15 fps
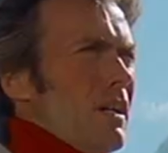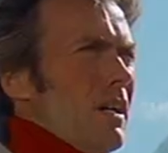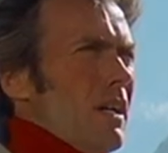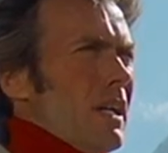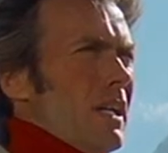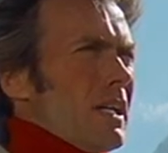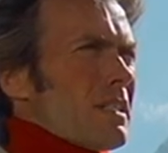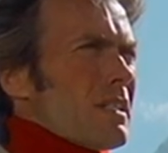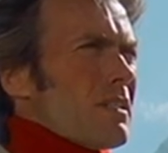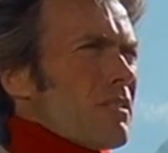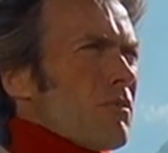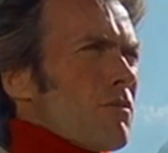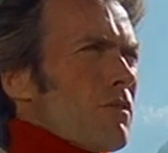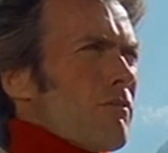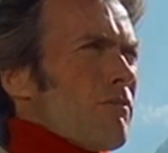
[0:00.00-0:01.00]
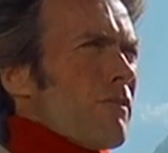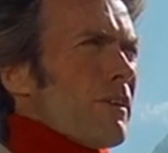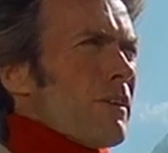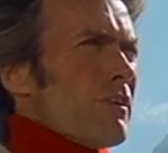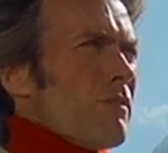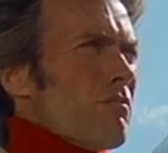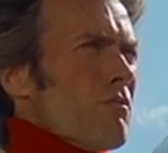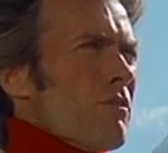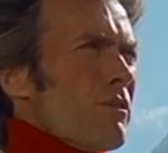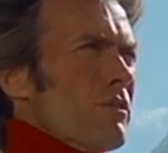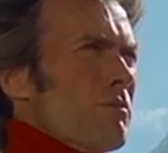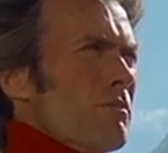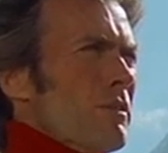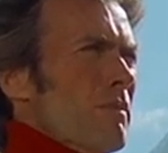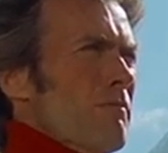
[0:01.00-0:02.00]
So it's quite odd that a huge
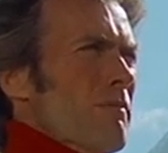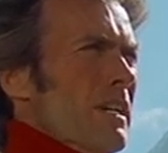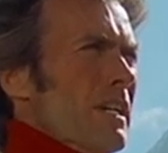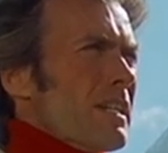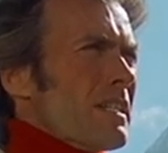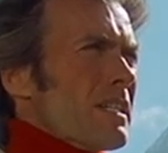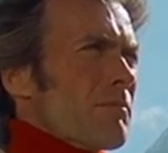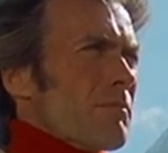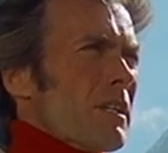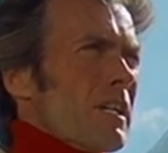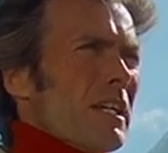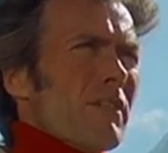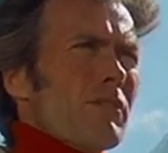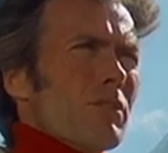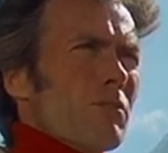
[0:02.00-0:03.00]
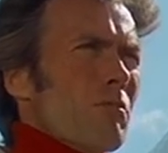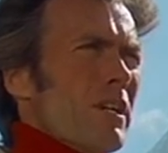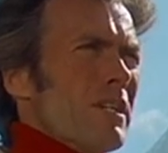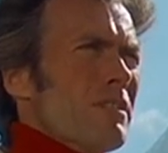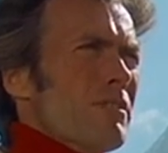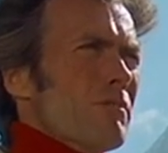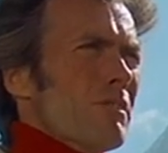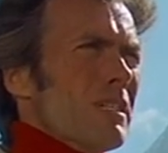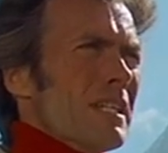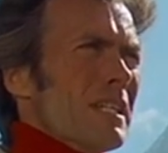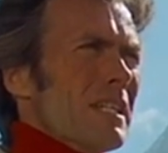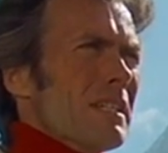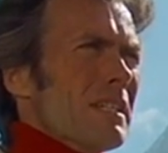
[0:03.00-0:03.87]
chunk of the film goes by before we finally get to